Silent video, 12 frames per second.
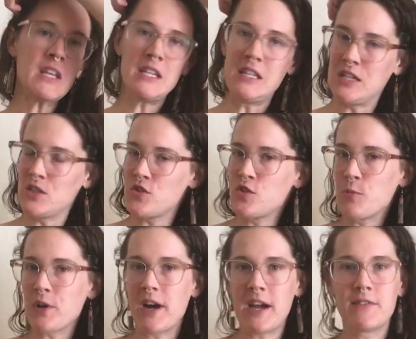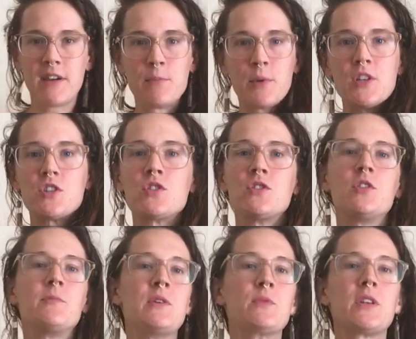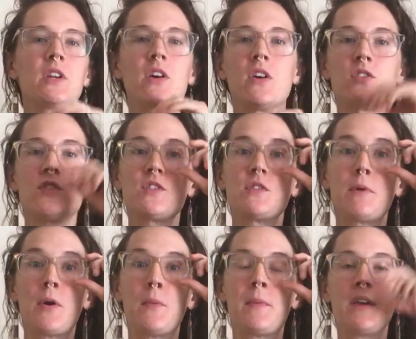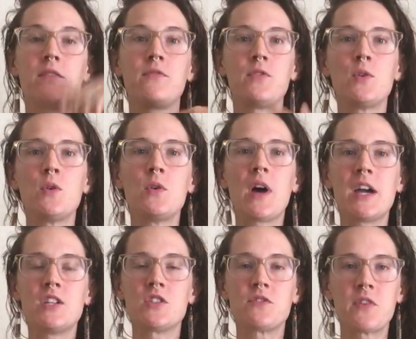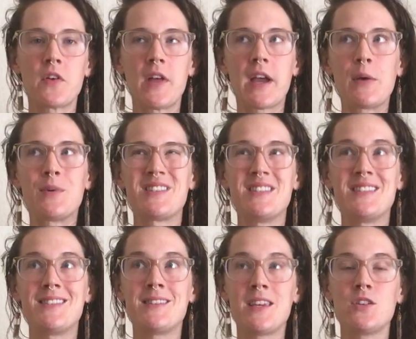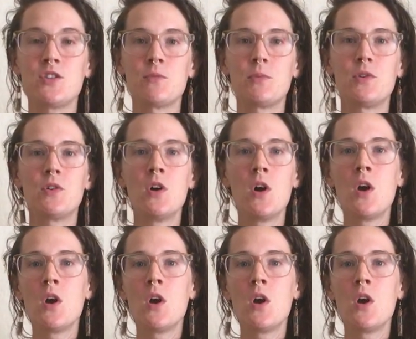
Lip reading: eating super high vibrational, being really conscious about my food, I just felt like I was insatiable.